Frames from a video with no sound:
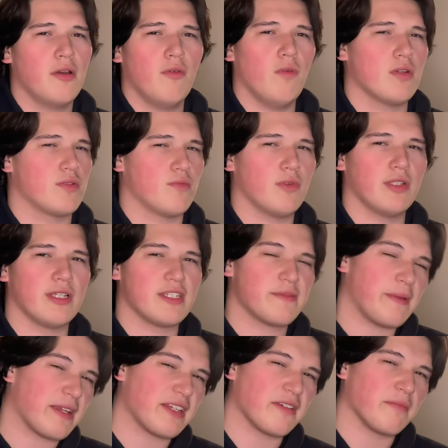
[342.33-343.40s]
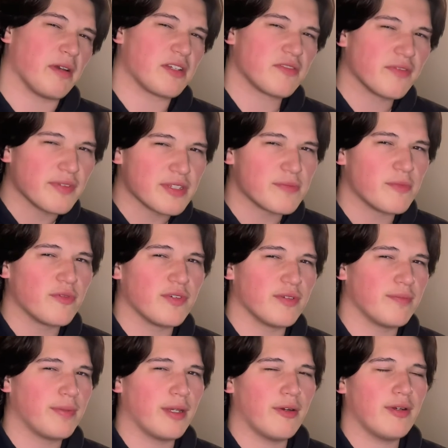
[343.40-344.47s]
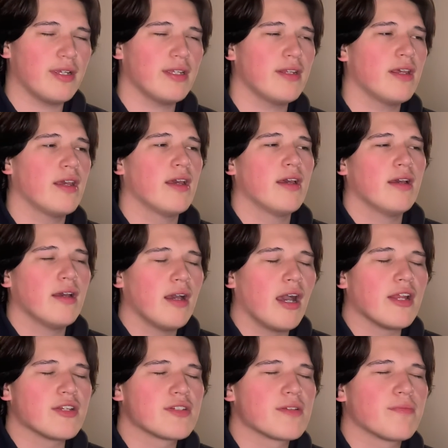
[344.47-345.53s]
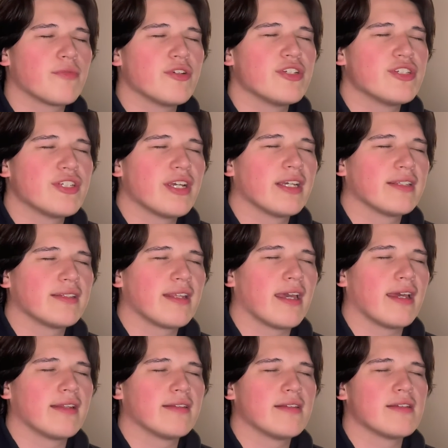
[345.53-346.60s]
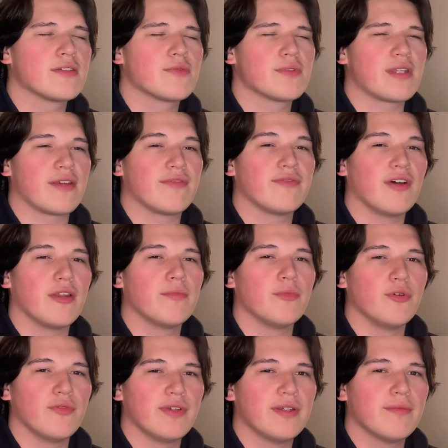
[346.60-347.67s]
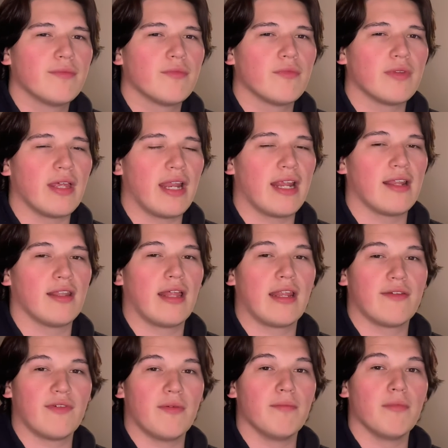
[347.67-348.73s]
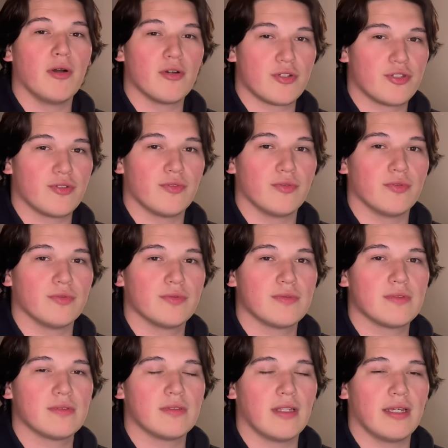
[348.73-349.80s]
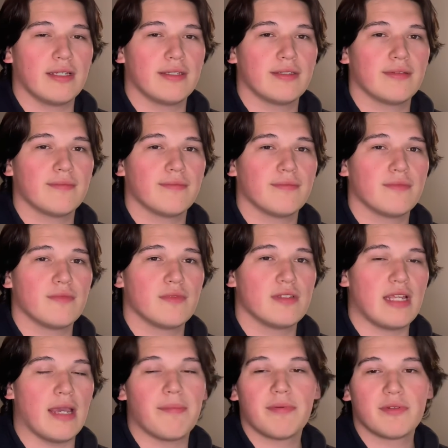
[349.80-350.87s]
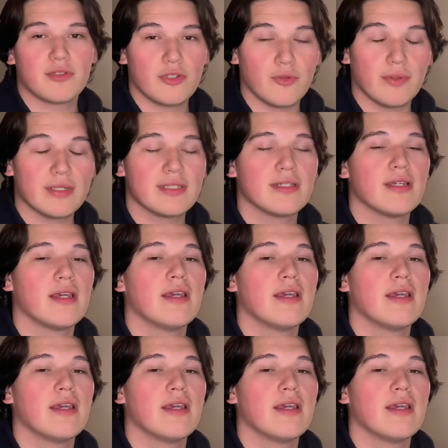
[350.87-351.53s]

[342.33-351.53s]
wasn't really expecting much from this movie period. I just appreciate that this was a fun movie that had a lot of emotional like depth to it